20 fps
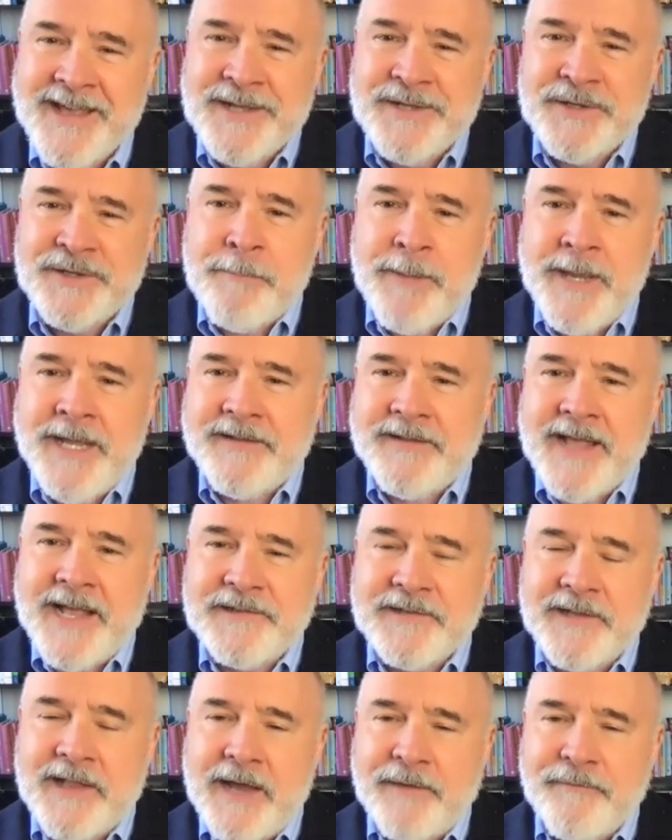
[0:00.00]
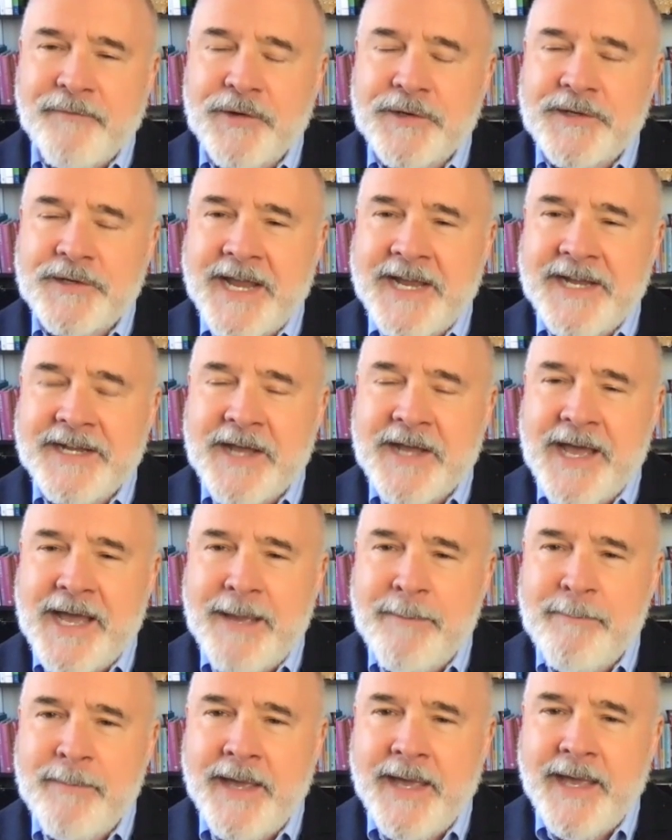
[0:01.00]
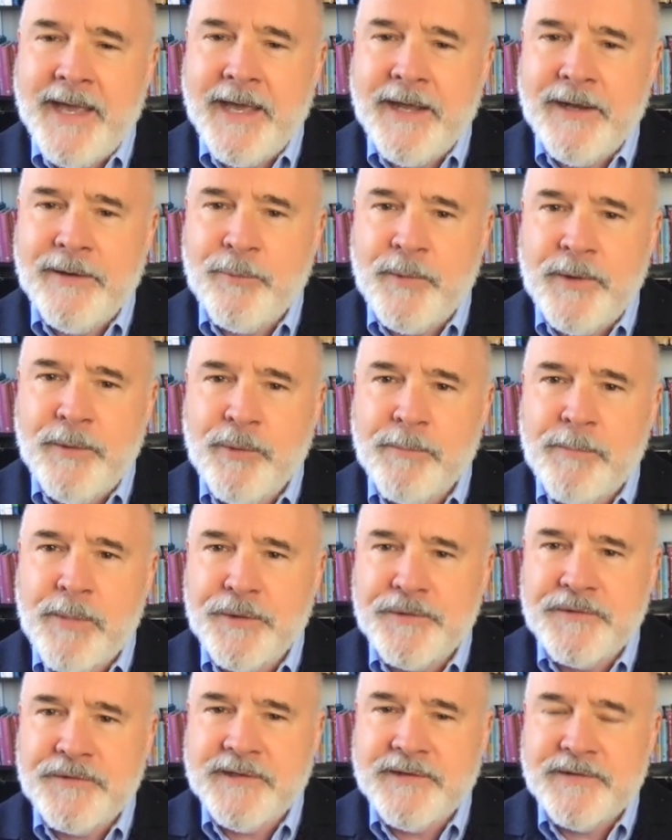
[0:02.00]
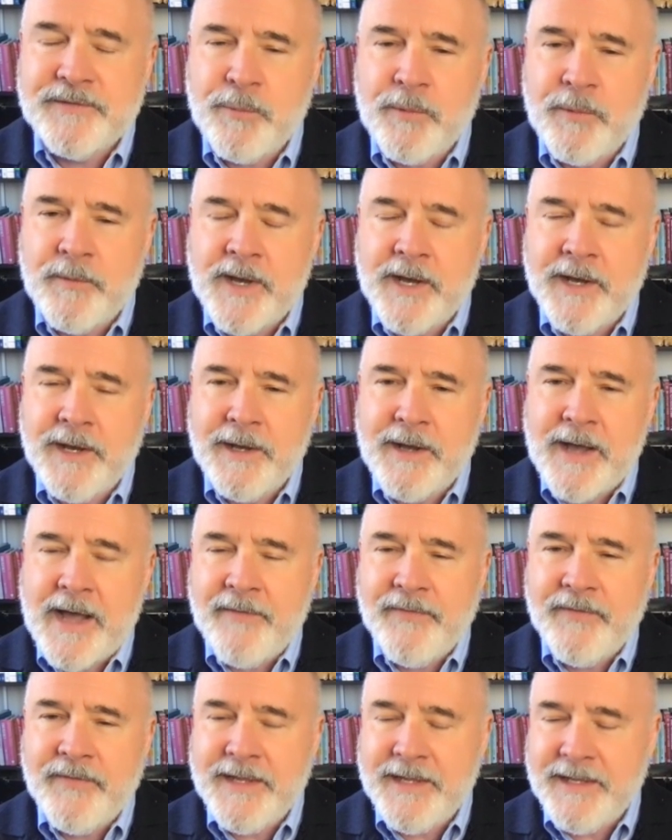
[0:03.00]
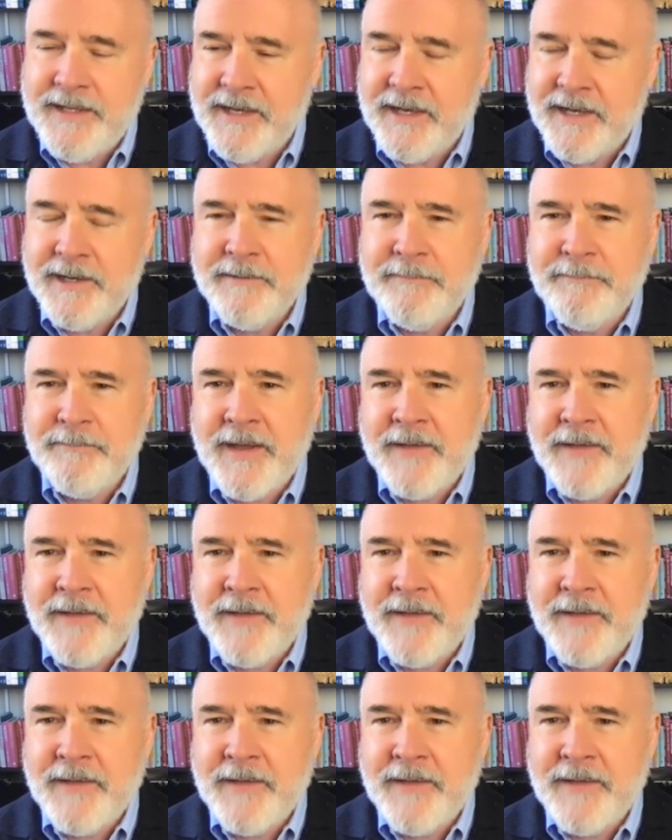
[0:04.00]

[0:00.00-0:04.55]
So Pete, thanks a lot for taking time, and we will post this uh, on the uh,